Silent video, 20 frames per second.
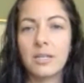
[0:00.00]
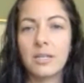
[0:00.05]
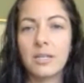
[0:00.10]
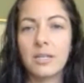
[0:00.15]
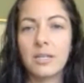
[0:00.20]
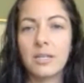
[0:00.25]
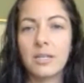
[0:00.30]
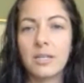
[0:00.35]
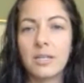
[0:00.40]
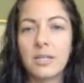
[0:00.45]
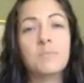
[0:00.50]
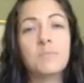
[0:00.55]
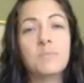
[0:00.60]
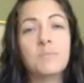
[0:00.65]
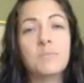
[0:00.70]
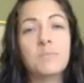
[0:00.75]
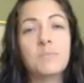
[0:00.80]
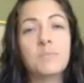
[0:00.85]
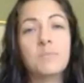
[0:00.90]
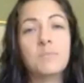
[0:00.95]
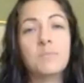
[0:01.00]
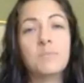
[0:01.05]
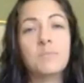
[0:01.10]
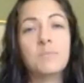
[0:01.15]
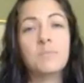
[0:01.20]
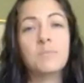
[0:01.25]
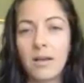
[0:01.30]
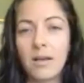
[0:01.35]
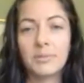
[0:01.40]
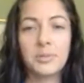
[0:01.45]
It could just be that
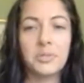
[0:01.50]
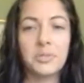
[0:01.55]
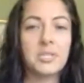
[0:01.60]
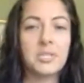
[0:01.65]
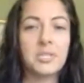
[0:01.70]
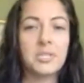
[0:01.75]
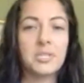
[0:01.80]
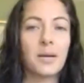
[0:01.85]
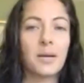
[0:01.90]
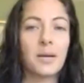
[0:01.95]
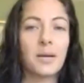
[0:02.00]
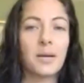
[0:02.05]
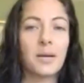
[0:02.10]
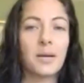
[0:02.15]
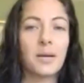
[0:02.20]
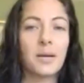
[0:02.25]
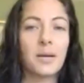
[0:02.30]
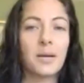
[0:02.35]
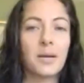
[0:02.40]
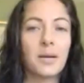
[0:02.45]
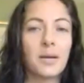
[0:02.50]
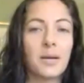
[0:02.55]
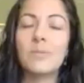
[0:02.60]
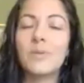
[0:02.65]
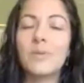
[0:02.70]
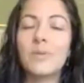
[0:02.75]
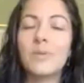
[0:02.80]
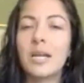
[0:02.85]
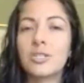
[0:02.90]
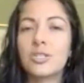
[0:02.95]
there's ama building up in the
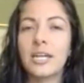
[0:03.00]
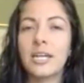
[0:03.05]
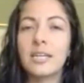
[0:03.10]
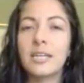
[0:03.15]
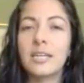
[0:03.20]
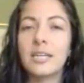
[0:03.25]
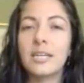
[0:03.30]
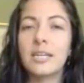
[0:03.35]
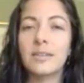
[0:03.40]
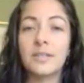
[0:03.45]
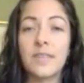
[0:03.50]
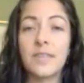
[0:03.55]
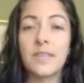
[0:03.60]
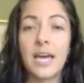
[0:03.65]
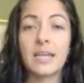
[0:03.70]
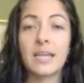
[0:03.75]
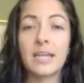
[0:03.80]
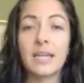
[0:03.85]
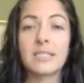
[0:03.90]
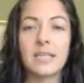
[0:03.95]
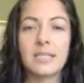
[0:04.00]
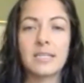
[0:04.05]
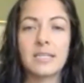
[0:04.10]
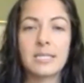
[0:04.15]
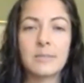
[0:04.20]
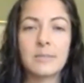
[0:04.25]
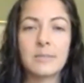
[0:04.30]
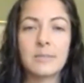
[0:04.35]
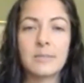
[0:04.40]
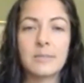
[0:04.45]
system and the body's trying to get rid of
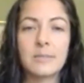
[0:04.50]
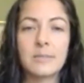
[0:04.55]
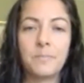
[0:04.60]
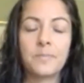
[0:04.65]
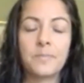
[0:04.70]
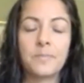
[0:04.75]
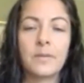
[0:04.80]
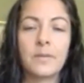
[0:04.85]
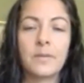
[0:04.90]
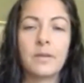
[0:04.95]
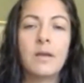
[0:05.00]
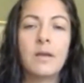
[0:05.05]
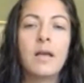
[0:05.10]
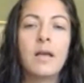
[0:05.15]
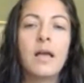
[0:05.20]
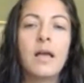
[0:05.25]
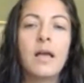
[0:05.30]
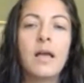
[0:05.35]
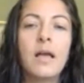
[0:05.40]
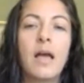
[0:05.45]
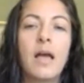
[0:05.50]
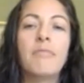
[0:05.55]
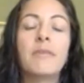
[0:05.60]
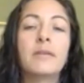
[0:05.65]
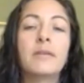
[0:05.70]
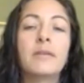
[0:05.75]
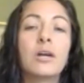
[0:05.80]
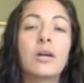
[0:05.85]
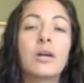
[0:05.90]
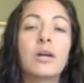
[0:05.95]
the excess.
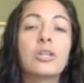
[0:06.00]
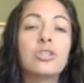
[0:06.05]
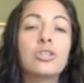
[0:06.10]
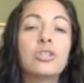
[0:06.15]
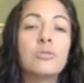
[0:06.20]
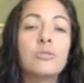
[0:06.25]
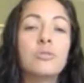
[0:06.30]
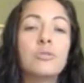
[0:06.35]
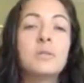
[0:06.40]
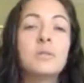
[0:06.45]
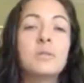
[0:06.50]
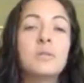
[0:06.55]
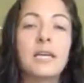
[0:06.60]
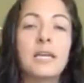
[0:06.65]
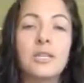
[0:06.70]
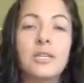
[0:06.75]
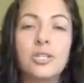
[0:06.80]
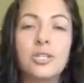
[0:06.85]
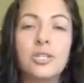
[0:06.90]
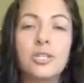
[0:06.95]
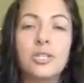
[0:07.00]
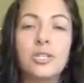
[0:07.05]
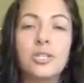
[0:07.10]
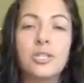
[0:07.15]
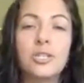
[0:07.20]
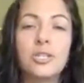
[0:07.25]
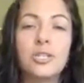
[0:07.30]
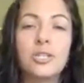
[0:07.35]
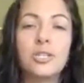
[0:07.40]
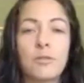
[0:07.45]
And then
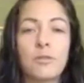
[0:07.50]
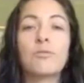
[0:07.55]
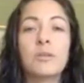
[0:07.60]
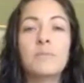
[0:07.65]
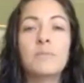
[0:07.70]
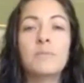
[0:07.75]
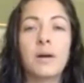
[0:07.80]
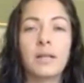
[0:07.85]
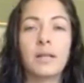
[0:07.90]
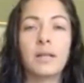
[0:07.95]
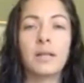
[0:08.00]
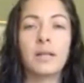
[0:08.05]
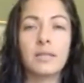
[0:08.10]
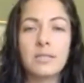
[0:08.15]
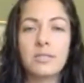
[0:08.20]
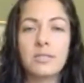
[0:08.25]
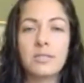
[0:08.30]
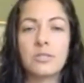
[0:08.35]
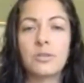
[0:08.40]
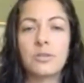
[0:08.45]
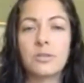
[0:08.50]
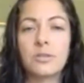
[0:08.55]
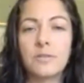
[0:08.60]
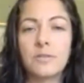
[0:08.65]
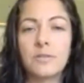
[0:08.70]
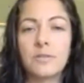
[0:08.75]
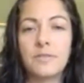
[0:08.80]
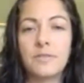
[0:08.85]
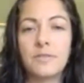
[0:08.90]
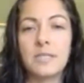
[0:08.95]
accumulation of the three
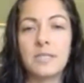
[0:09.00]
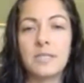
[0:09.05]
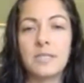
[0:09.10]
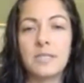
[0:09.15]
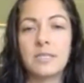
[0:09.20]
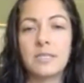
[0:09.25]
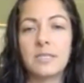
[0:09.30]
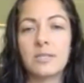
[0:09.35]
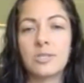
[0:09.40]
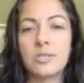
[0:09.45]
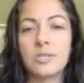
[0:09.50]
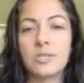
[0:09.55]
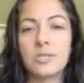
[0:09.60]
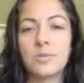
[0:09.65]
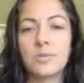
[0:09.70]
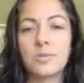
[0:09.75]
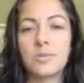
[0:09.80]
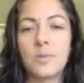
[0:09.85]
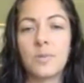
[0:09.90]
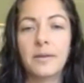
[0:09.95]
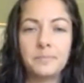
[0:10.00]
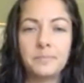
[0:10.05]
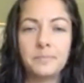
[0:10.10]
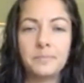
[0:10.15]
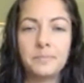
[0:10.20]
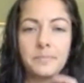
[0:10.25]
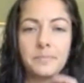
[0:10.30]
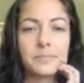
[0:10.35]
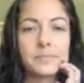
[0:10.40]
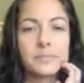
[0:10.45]
malas, urine, feces, and
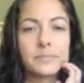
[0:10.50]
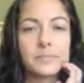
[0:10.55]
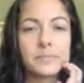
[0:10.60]
sweat.